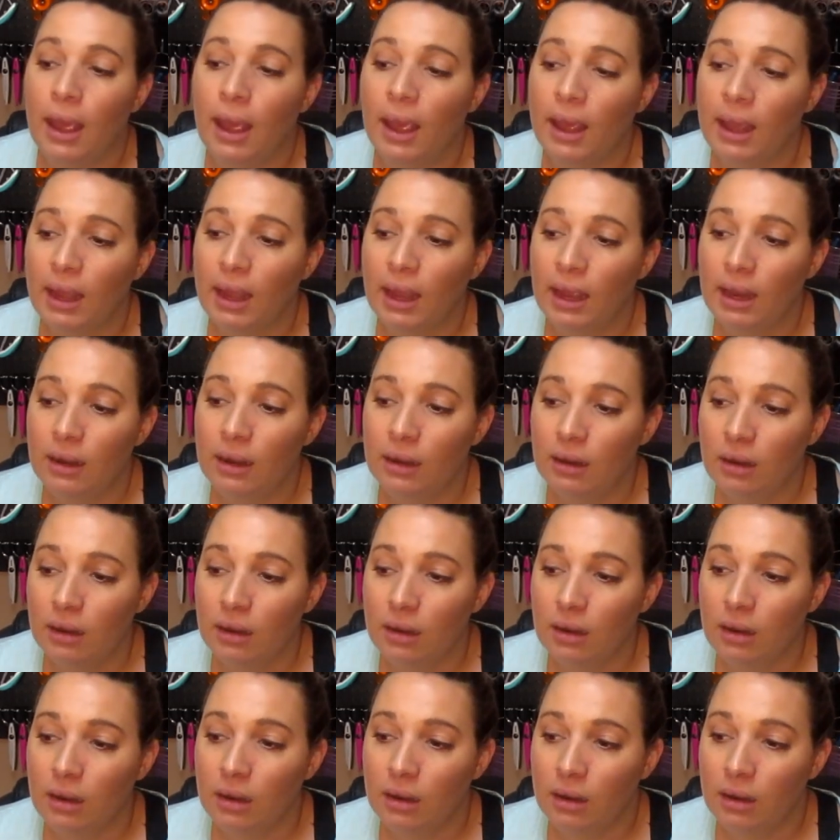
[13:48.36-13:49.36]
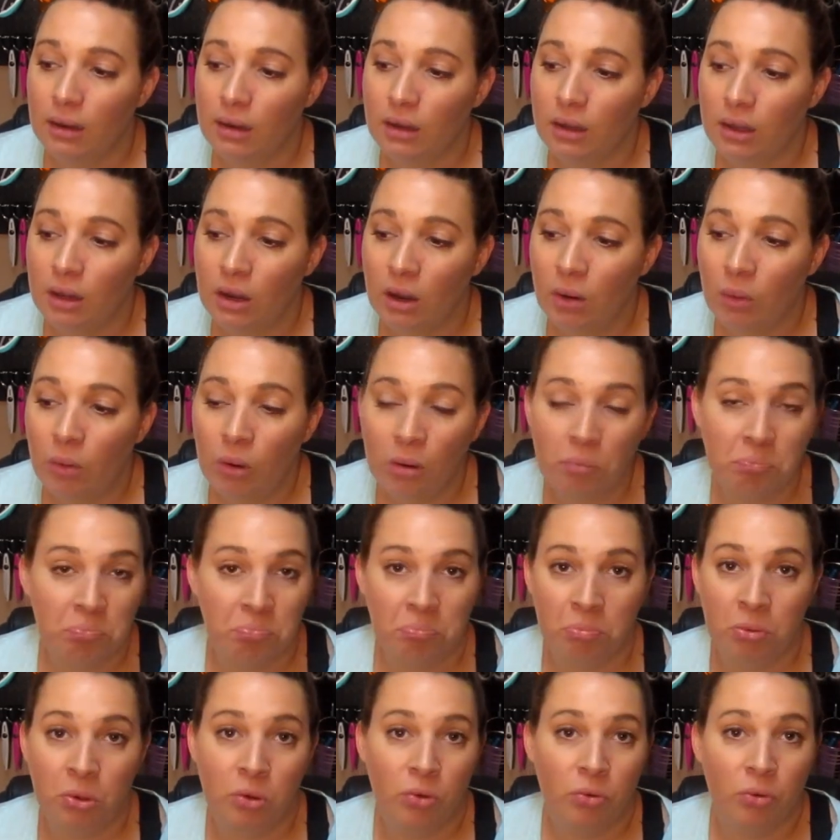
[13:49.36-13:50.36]
And, you know,
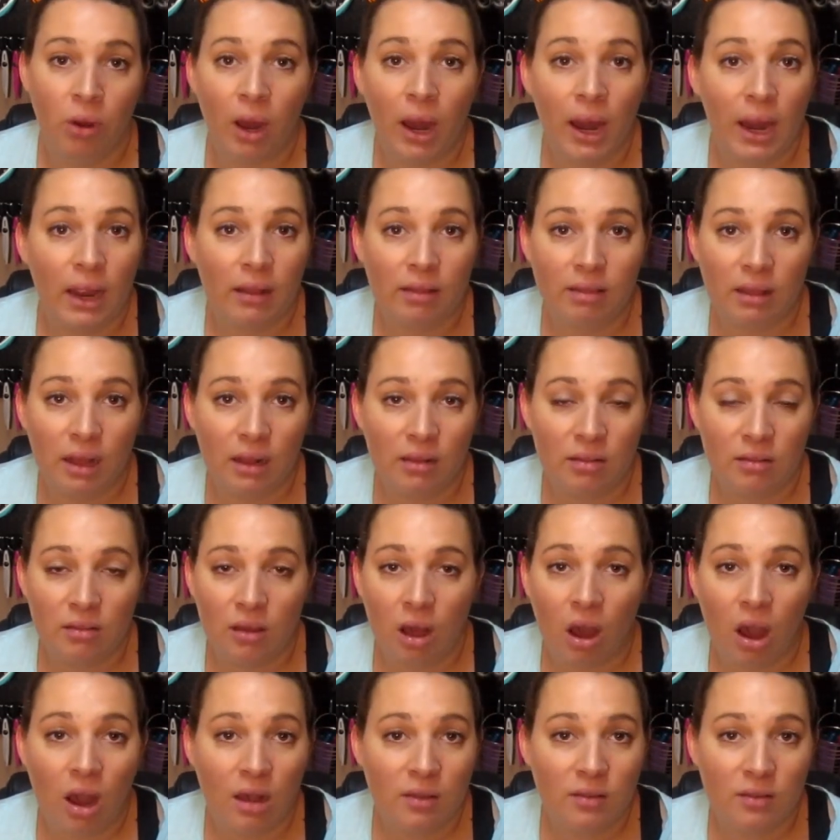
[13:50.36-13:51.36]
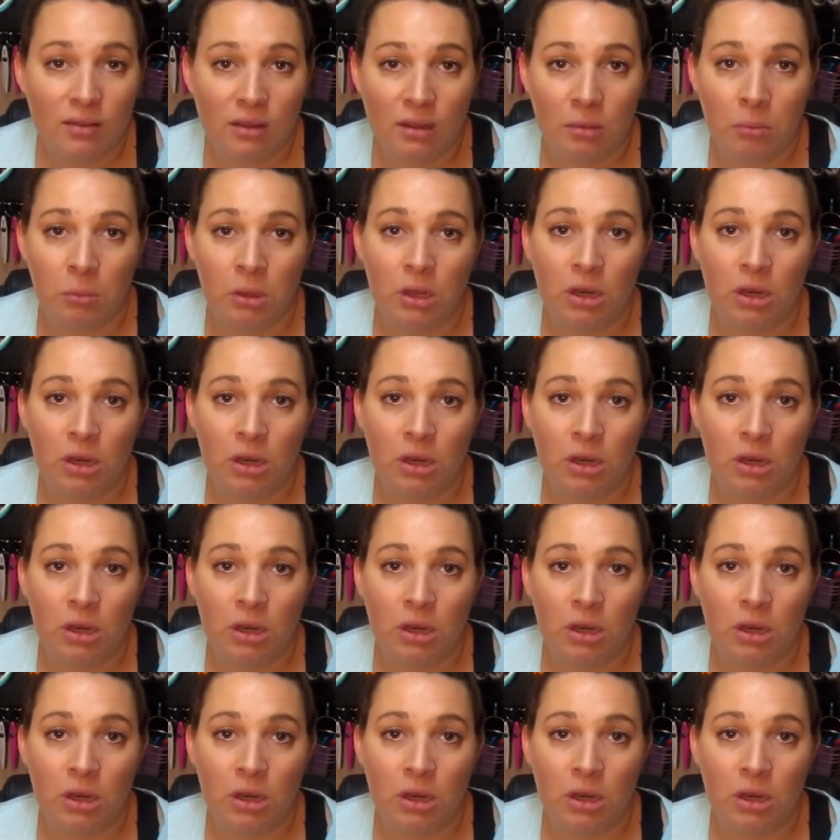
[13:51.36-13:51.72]
great. That's awesome.